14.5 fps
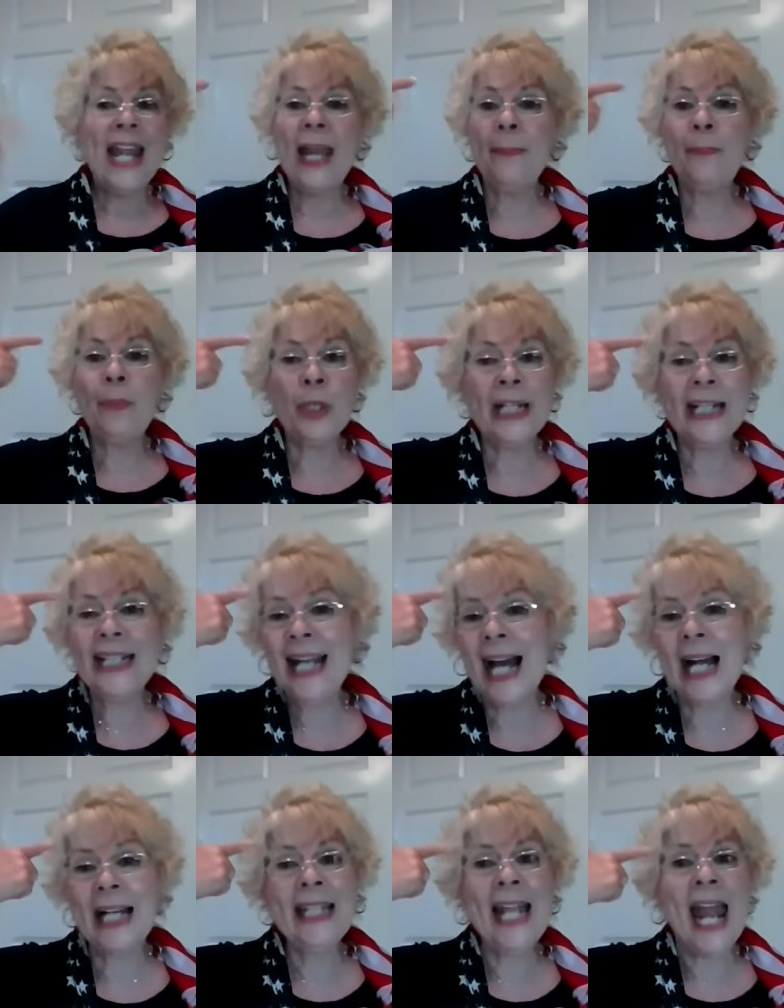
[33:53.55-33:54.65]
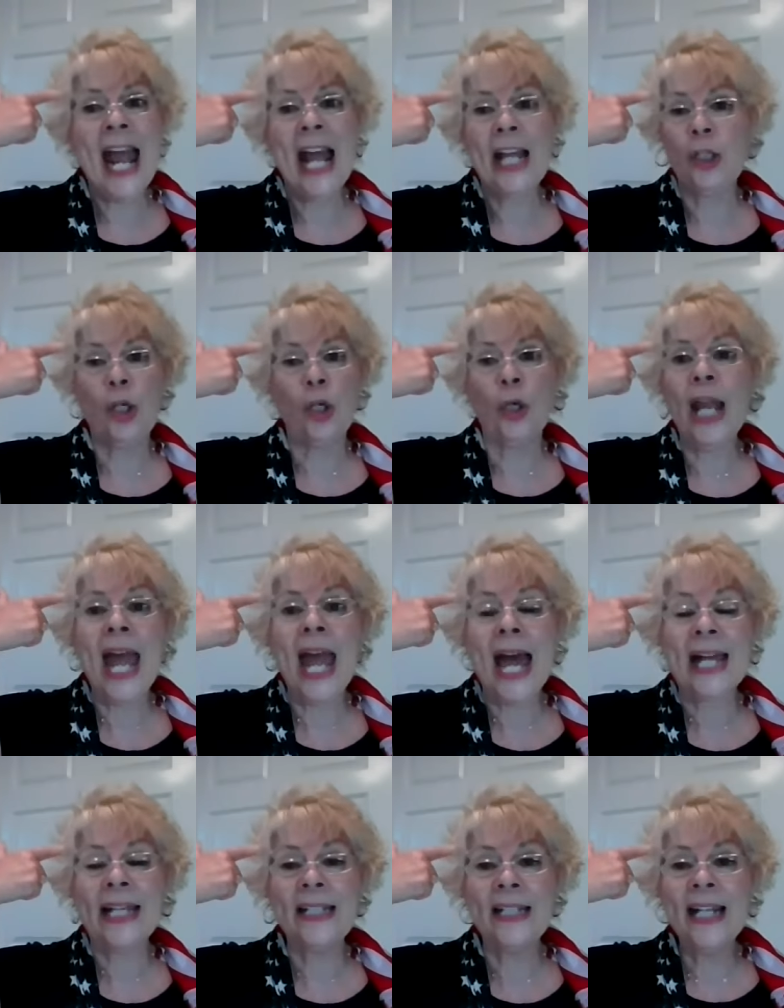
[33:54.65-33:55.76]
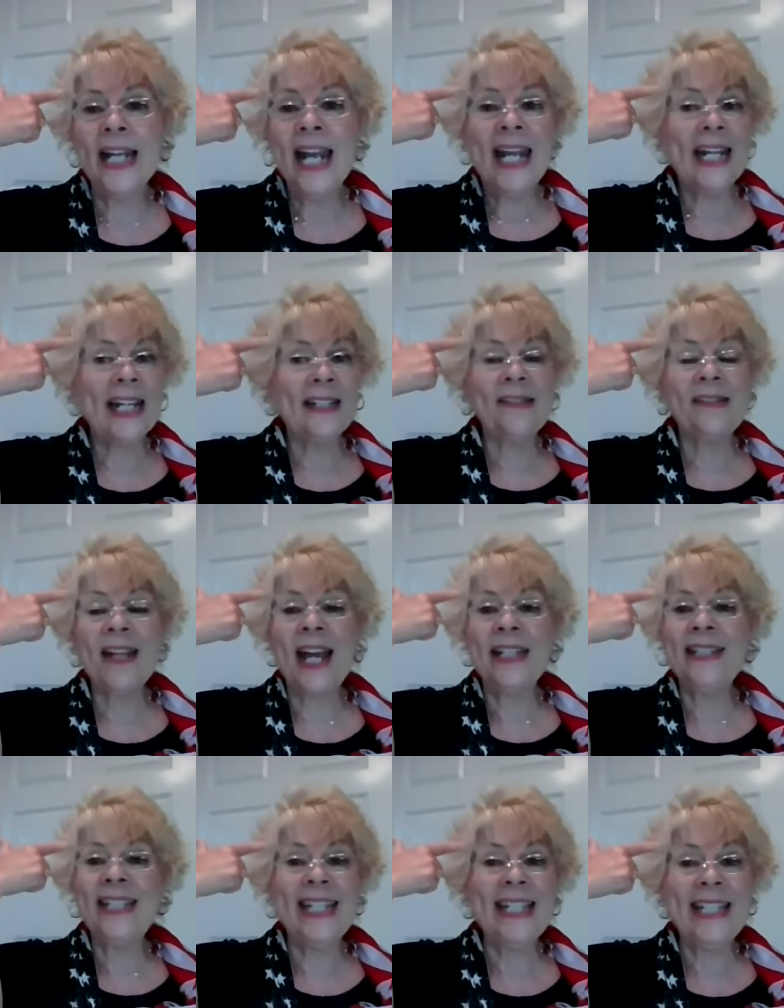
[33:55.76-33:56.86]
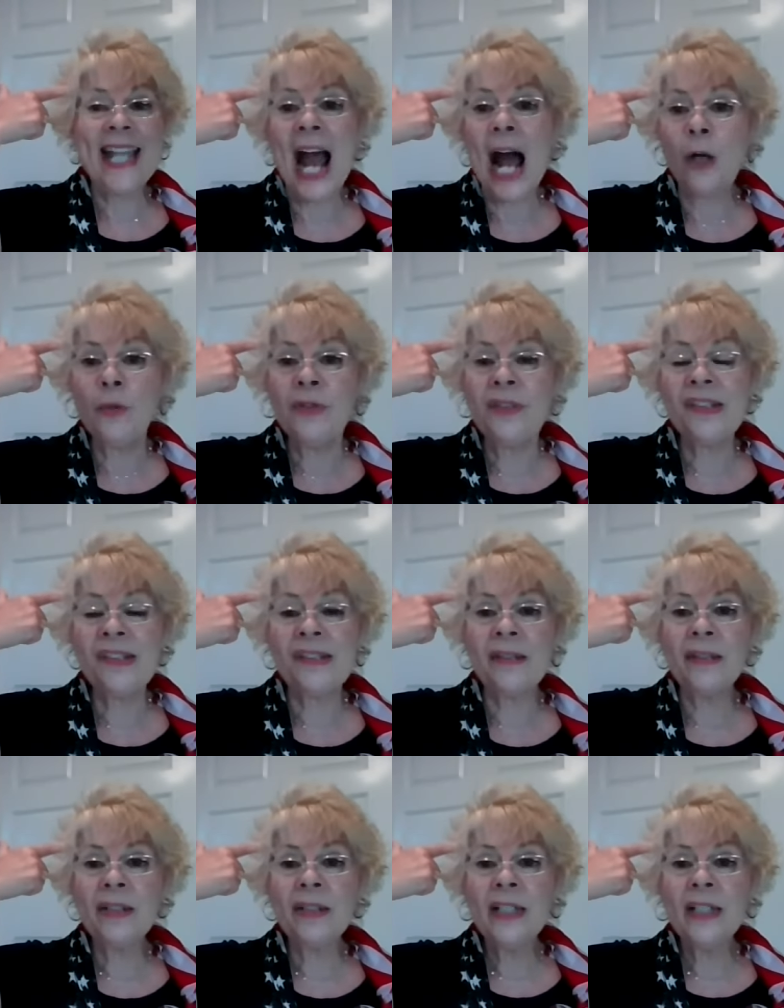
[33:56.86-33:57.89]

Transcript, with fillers: and put a gun at your head and said, Denounce